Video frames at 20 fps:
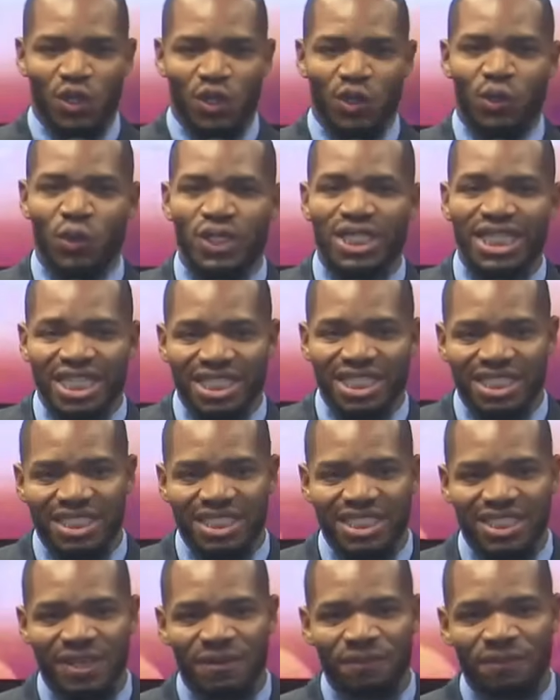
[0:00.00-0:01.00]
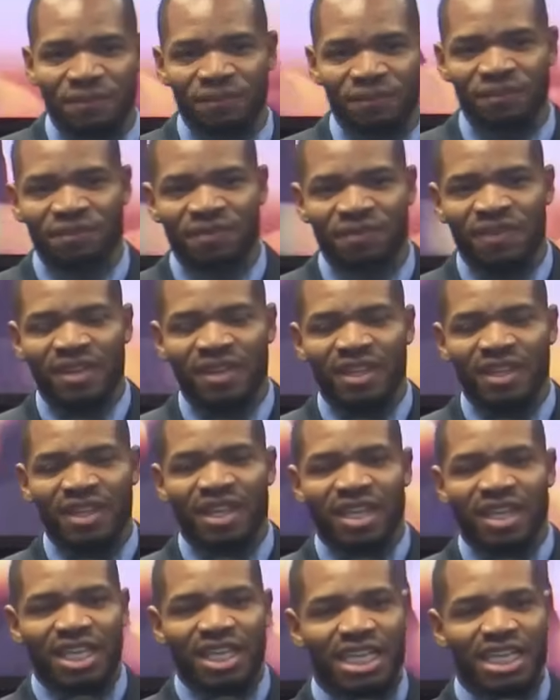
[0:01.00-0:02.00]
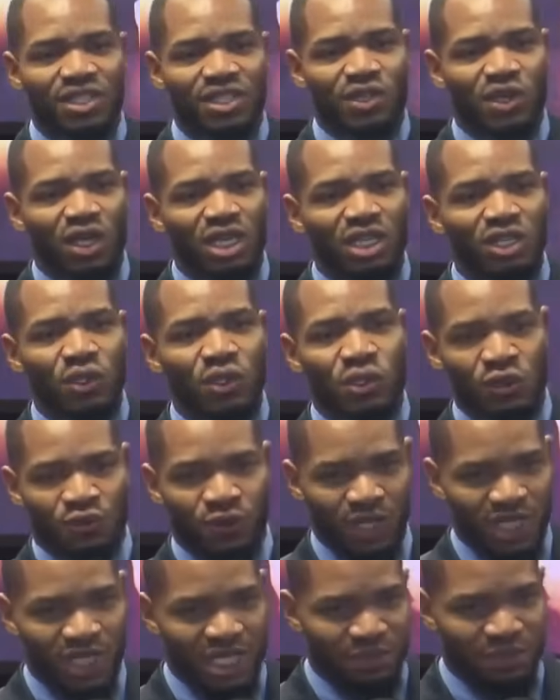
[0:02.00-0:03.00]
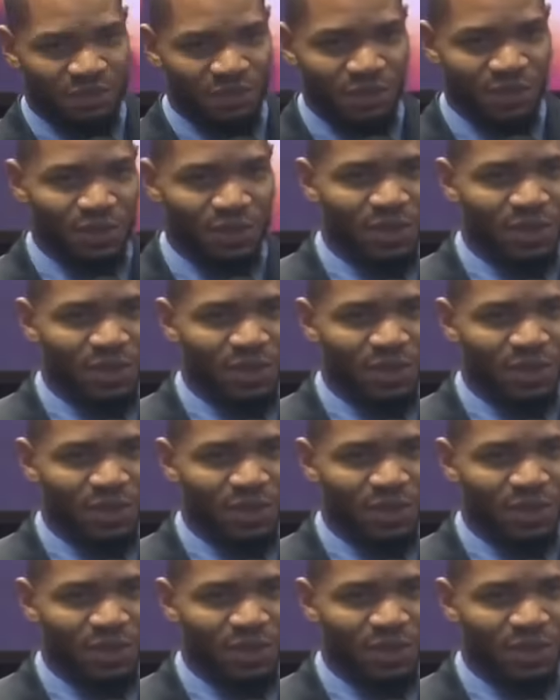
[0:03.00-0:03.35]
your goodness is calling you to forgive